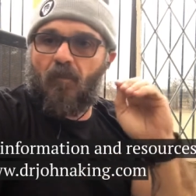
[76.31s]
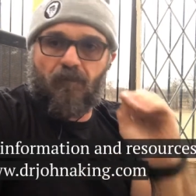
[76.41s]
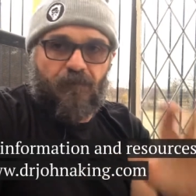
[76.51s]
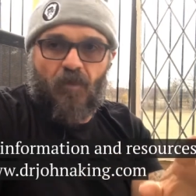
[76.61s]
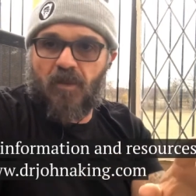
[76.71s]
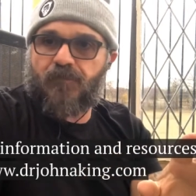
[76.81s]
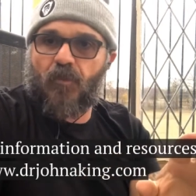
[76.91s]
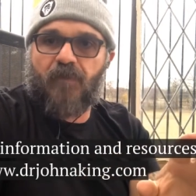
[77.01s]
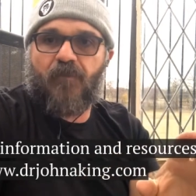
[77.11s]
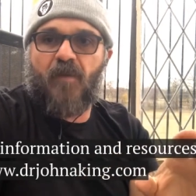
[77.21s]
First
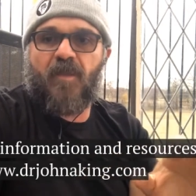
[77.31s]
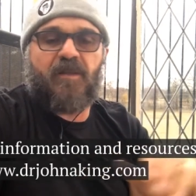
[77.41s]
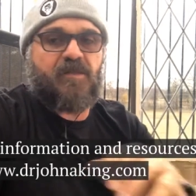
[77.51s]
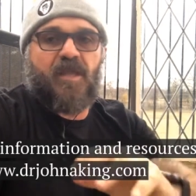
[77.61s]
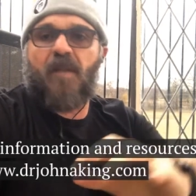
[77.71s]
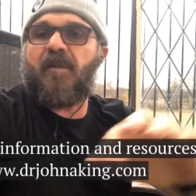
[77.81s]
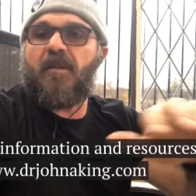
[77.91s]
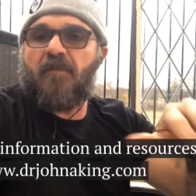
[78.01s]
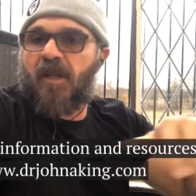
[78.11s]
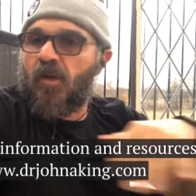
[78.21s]
45 minutes is going to be
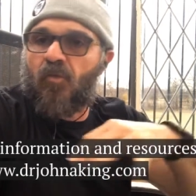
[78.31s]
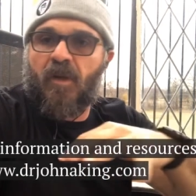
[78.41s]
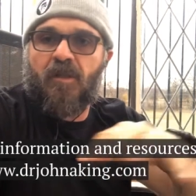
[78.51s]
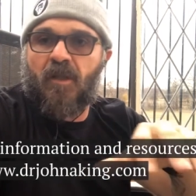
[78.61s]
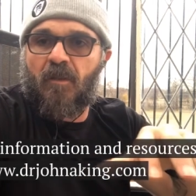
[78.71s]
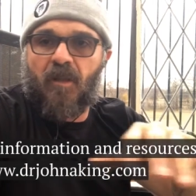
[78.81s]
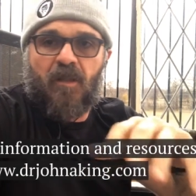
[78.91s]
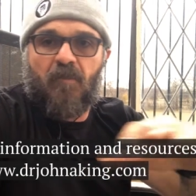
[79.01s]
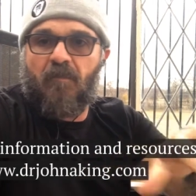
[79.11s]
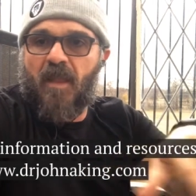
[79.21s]
the meet and greet
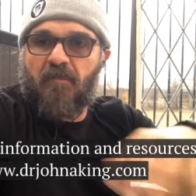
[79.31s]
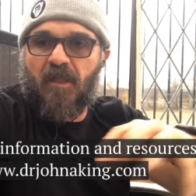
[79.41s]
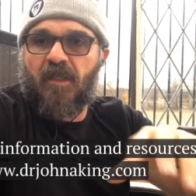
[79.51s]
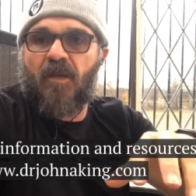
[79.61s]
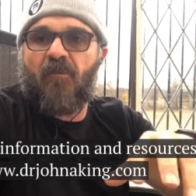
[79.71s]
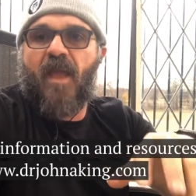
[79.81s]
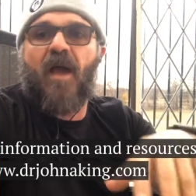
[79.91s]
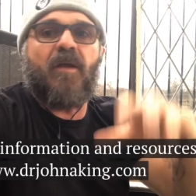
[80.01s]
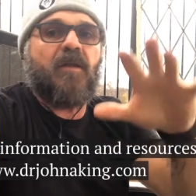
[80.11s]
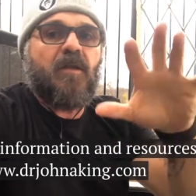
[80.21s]
and, and, and milling
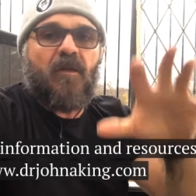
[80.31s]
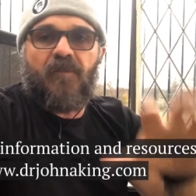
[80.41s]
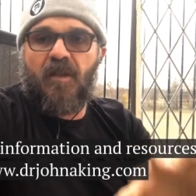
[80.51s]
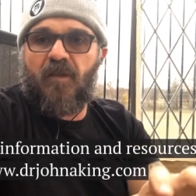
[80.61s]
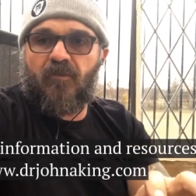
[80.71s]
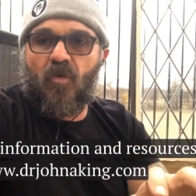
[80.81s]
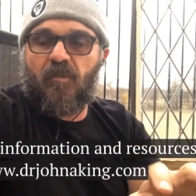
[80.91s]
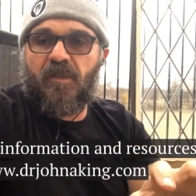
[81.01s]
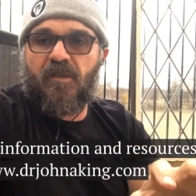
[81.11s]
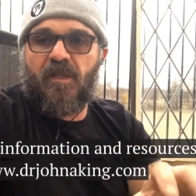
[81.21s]
around. Then there's
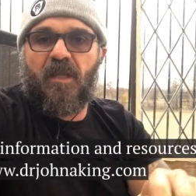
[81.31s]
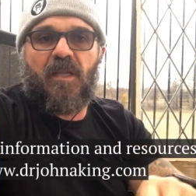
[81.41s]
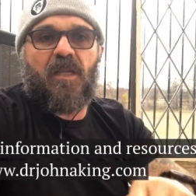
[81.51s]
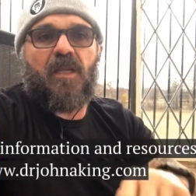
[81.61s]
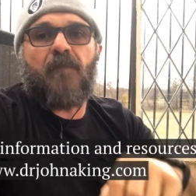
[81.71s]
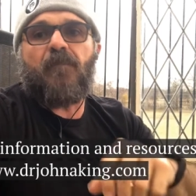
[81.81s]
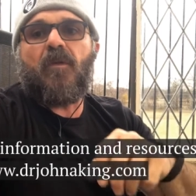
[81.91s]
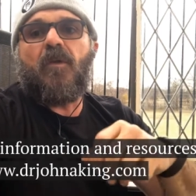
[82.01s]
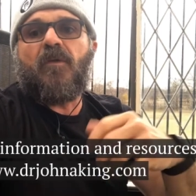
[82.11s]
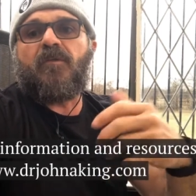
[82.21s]
normally the eating.
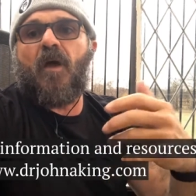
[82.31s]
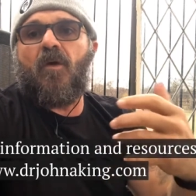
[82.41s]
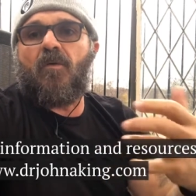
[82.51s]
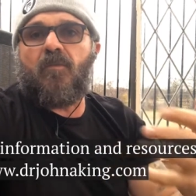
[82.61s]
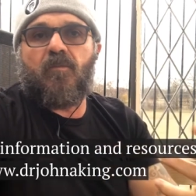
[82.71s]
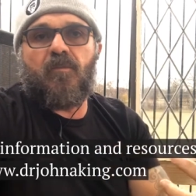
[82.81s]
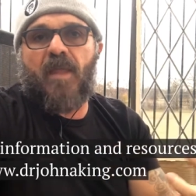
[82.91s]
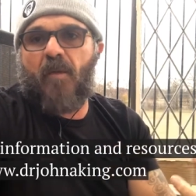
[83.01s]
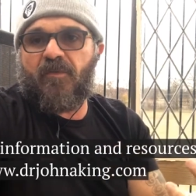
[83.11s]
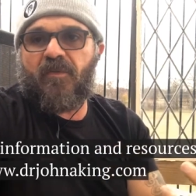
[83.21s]
So
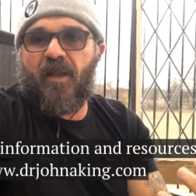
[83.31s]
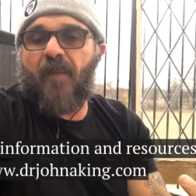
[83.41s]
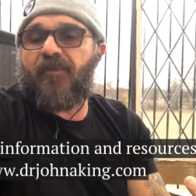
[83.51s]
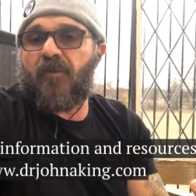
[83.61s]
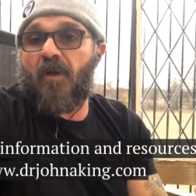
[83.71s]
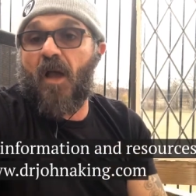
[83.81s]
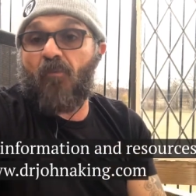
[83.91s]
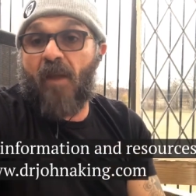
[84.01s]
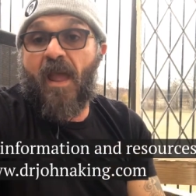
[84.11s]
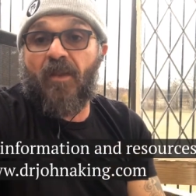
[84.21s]
now we're sitting up to
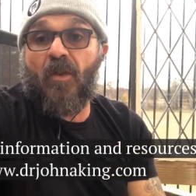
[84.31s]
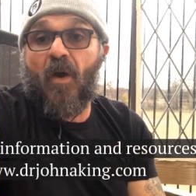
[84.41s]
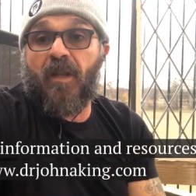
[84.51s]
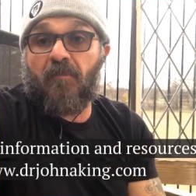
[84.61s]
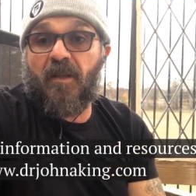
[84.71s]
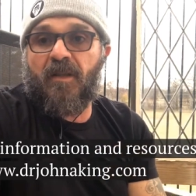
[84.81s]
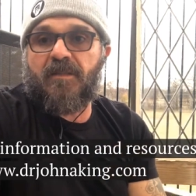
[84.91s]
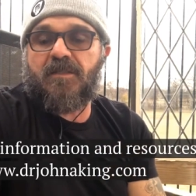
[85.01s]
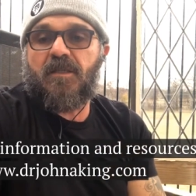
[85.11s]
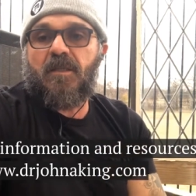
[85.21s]
around 90
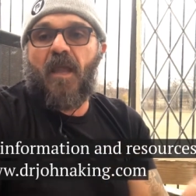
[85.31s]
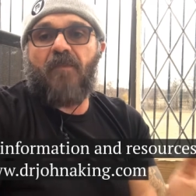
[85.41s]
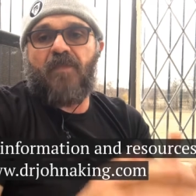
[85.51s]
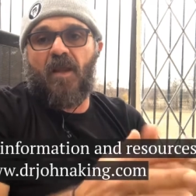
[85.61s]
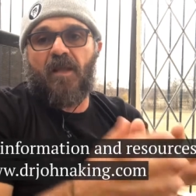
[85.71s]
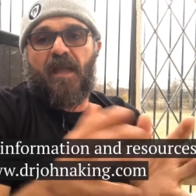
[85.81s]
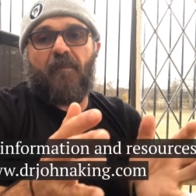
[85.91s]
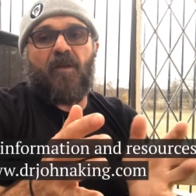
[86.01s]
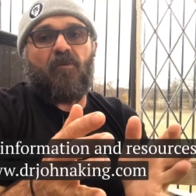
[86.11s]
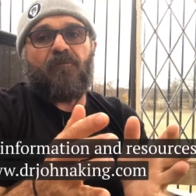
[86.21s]
minutes. And then I
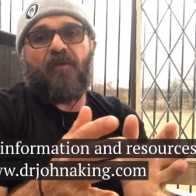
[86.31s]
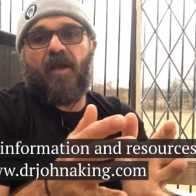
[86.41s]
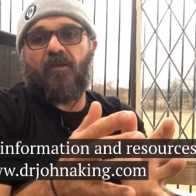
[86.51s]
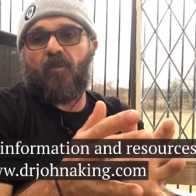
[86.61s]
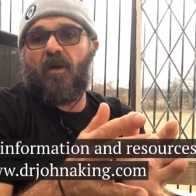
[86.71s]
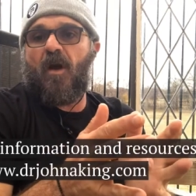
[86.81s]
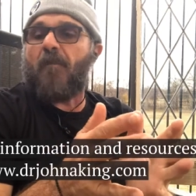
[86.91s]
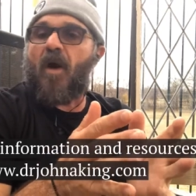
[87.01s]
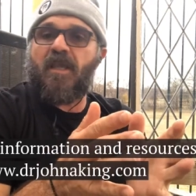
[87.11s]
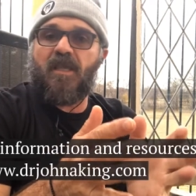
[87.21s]
come into a phase where I
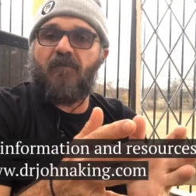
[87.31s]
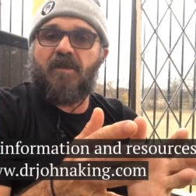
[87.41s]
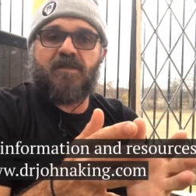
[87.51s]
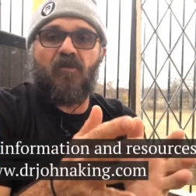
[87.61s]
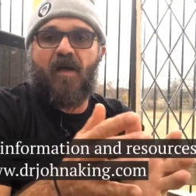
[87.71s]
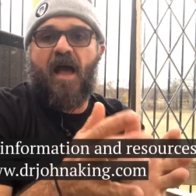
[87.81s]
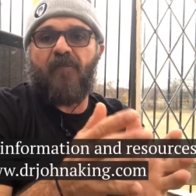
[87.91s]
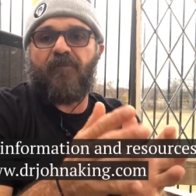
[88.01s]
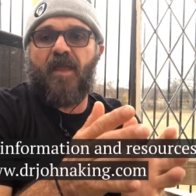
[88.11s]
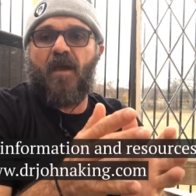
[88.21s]
might give myself
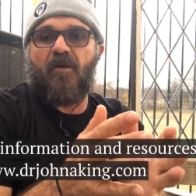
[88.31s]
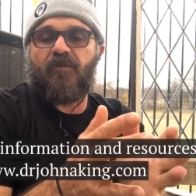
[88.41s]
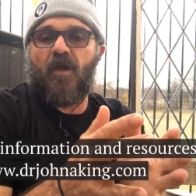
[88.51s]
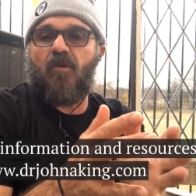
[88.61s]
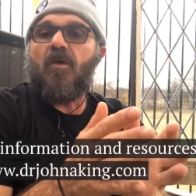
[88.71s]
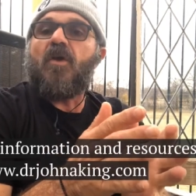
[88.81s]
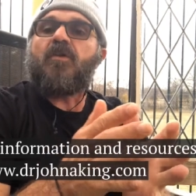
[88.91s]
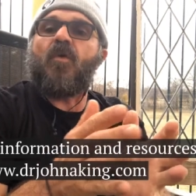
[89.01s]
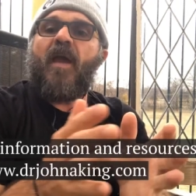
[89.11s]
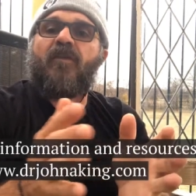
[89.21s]
half an hour or so
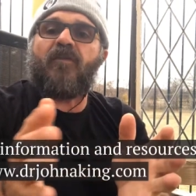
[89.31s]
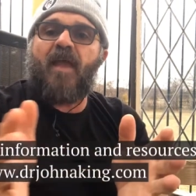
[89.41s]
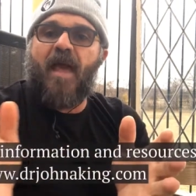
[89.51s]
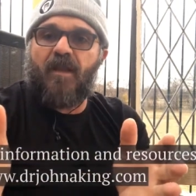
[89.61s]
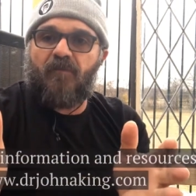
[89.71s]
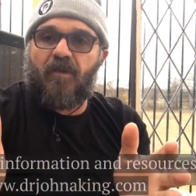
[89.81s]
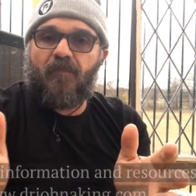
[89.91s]
to exit out of it.